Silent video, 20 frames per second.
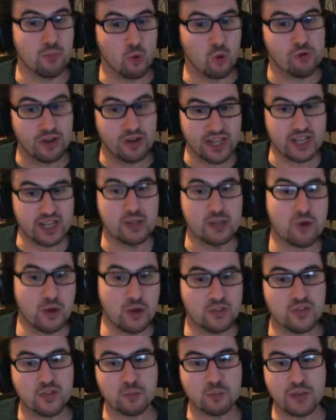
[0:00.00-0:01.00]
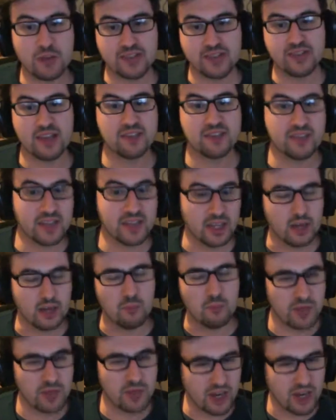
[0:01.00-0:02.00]
already in the process of playtesting and I'm
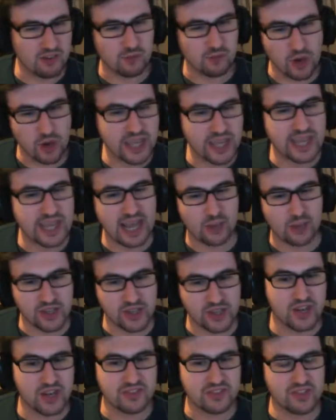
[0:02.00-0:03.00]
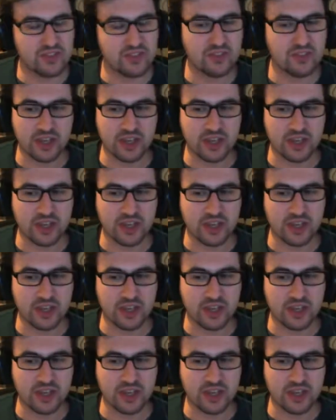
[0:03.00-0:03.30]
kind of working out the ideas as I